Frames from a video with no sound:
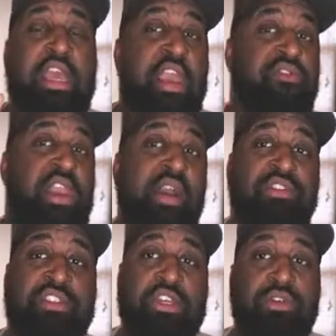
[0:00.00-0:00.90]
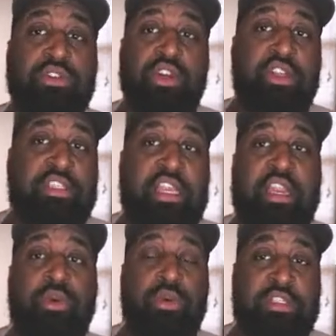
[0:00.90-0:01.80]
if you have a zero turner
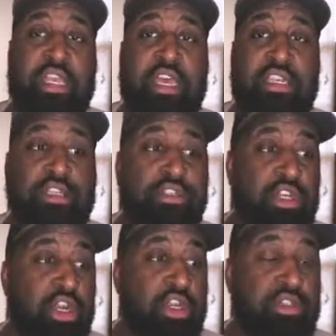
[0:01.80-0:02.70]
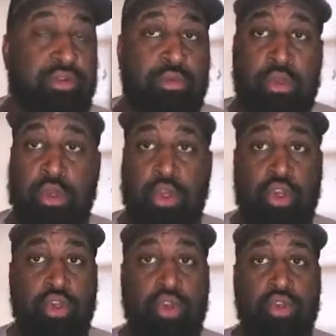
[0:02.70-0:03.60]
standard with side discharge.
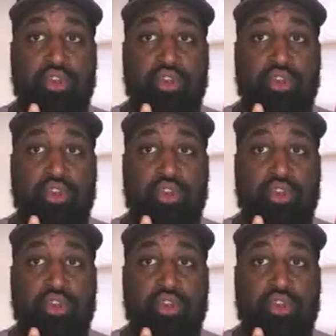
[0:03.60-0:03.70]
You